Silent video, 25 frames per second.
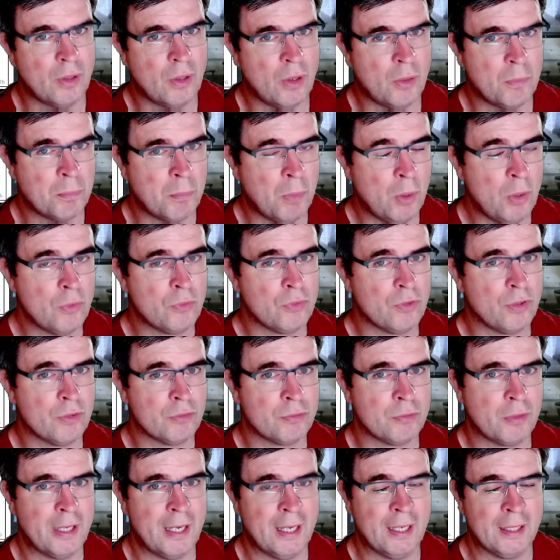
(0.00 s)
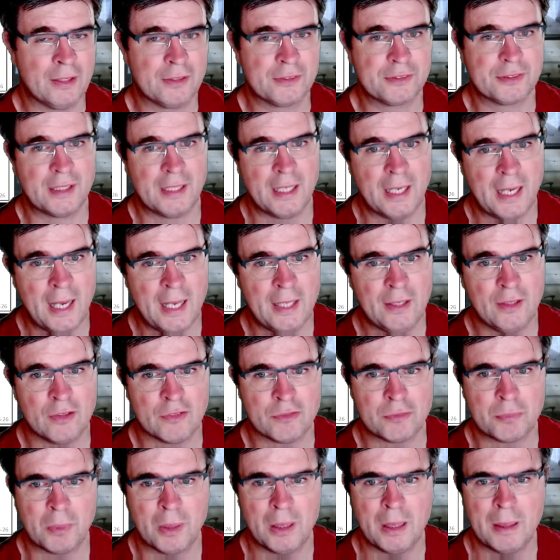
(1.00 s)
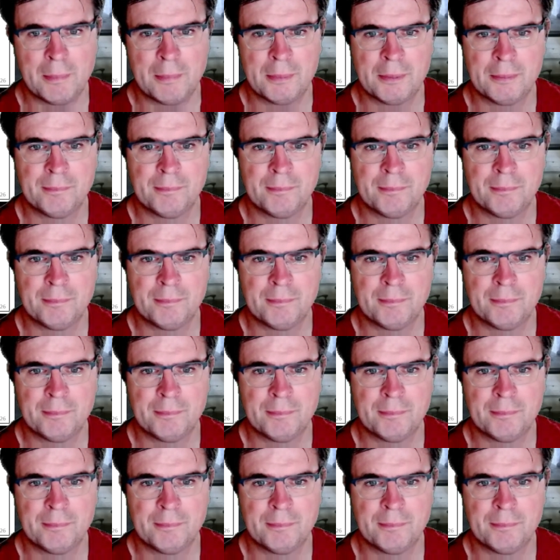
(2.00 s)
both of Alice and of Bob.